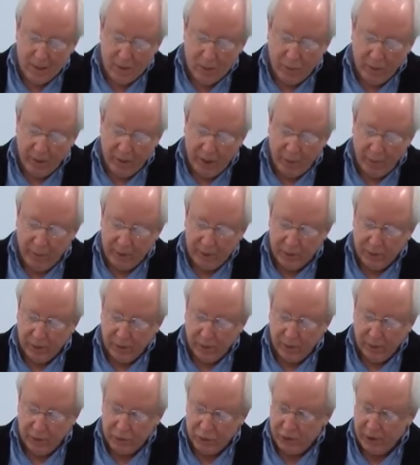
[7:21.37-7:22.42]
When I
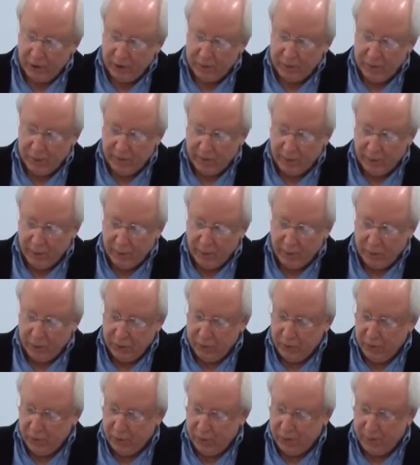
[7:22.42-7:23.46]
returned just before
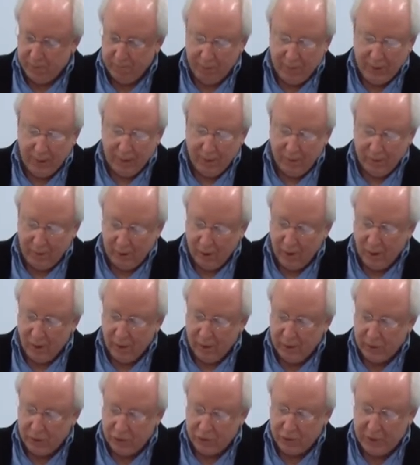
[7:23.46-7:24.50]
noon, the
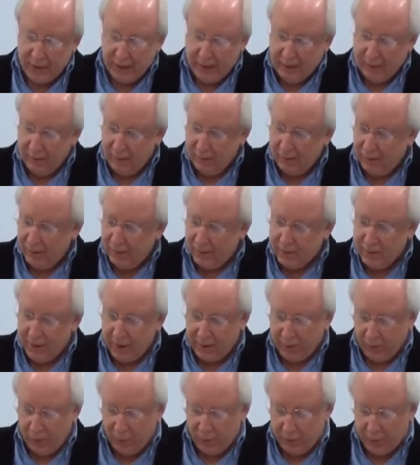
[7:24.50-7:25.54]
orange daylilies
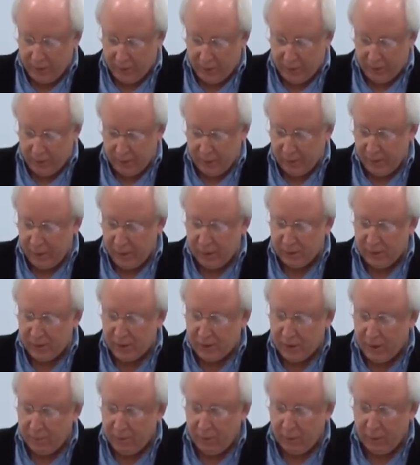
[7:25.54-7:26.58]
had opened their
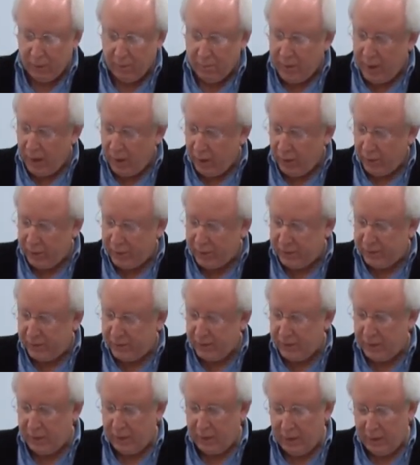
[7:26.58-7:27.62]
supple
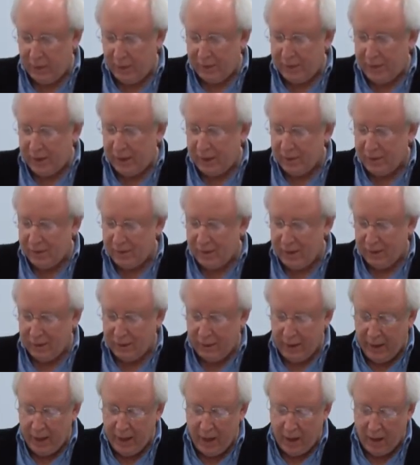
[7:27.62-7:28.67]
mouths, tasting
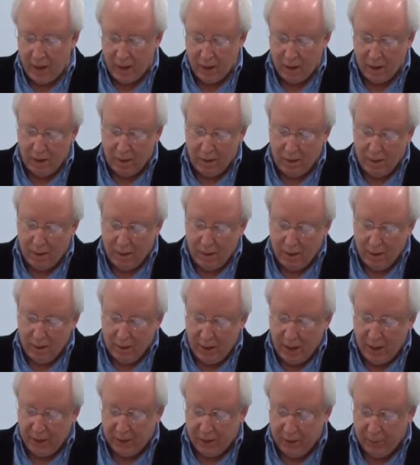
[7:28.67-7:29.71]
the air
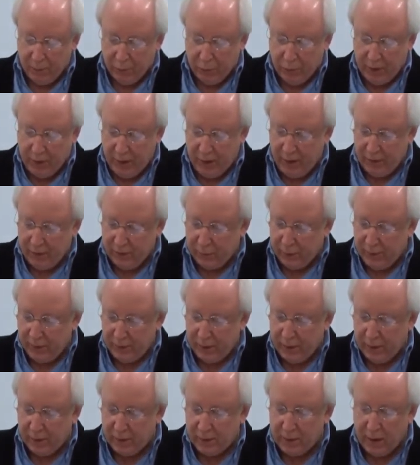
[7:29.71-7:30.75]
and the breeze with
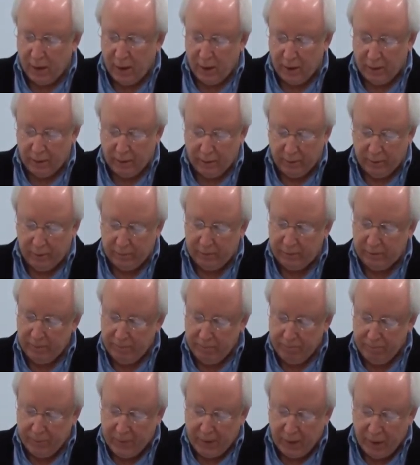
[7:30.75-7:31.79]
their tongues,
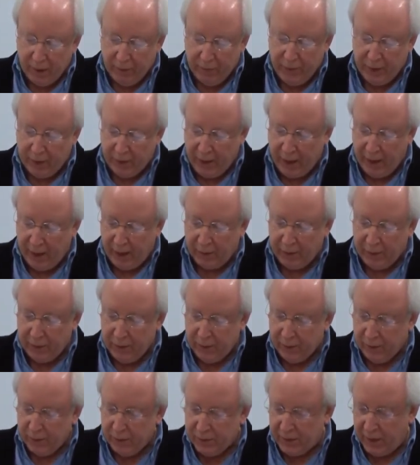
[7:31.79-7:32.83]
of their
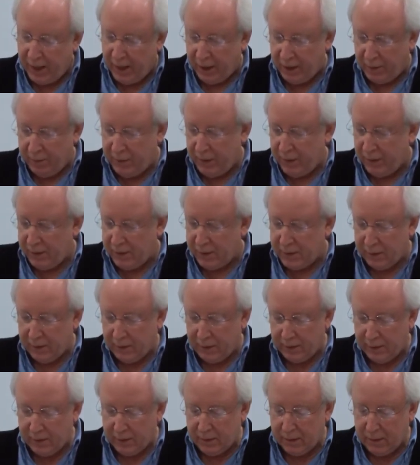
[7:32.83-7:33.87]
anthers and
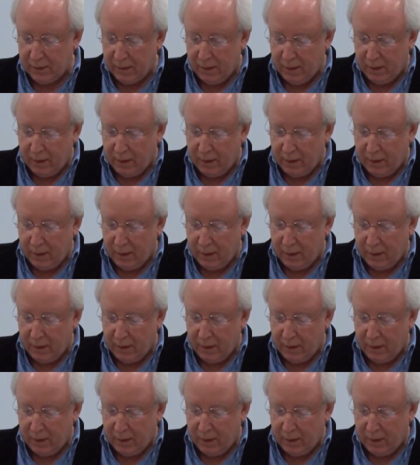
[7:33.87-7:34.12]
pistils,